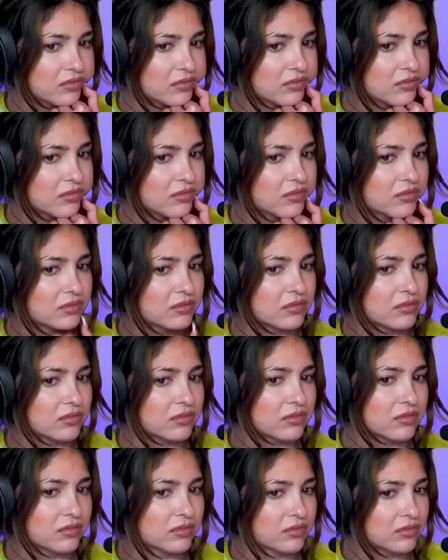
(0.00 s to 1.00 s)

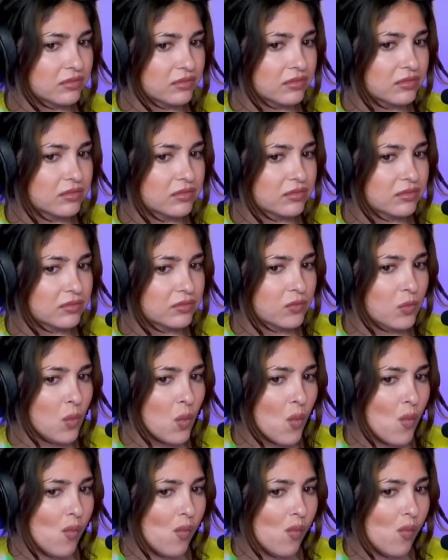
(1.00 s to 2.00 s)

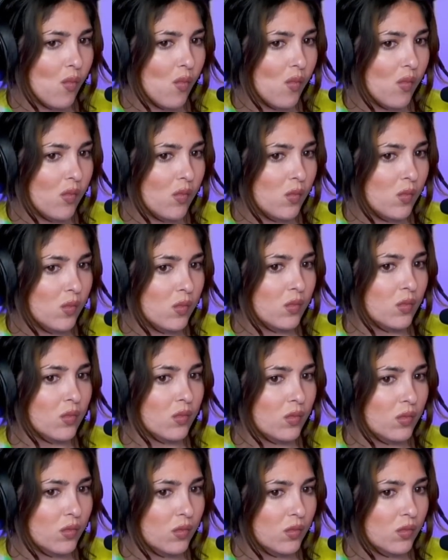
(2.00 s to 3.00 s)

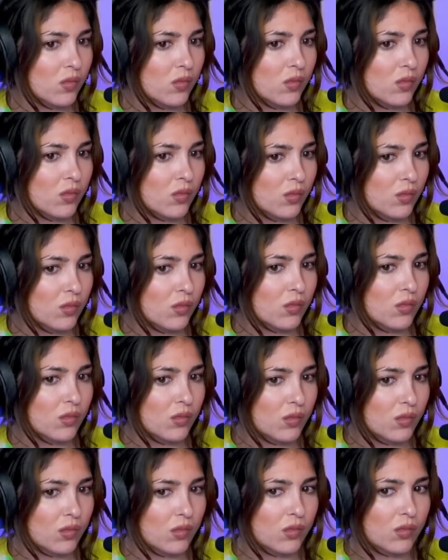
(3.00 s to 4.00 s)

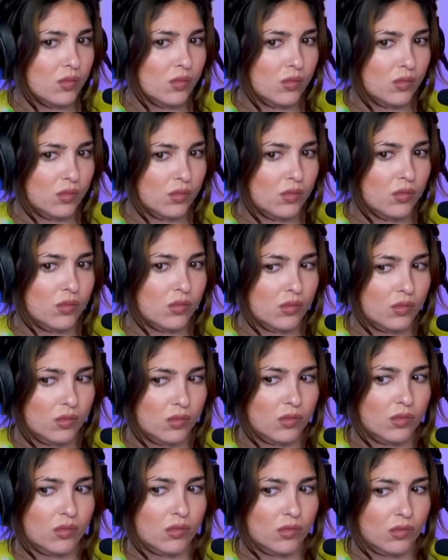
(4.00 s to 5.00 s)

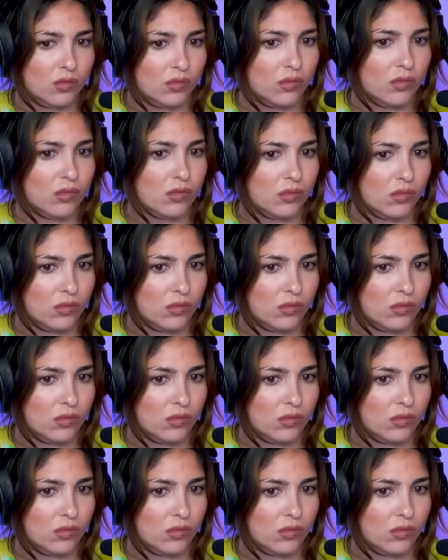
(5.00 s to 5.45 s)
(not speaking)